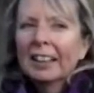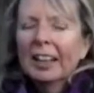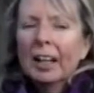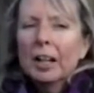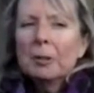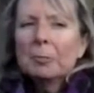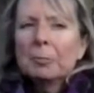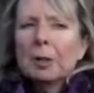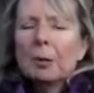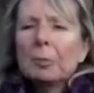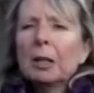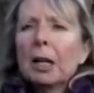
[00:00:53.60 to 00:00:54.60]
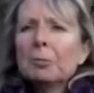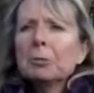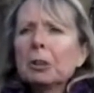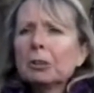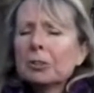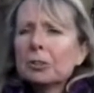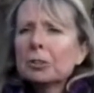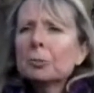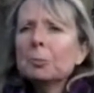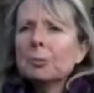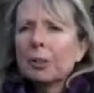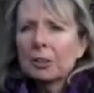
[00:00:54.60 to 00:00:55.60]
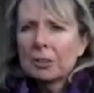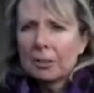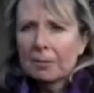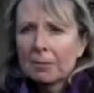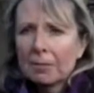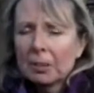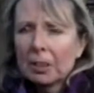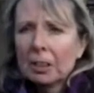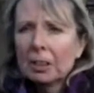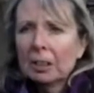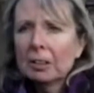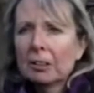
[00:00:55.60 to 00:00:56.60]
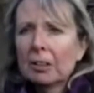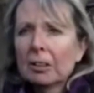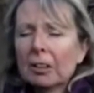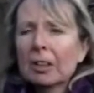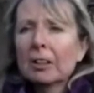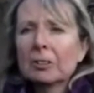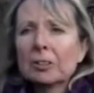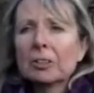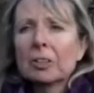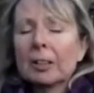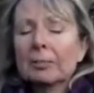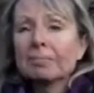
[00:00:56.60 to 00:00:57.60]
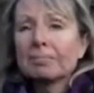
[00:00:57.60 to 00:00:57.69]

I became garden supervisor for the third of the gardens there.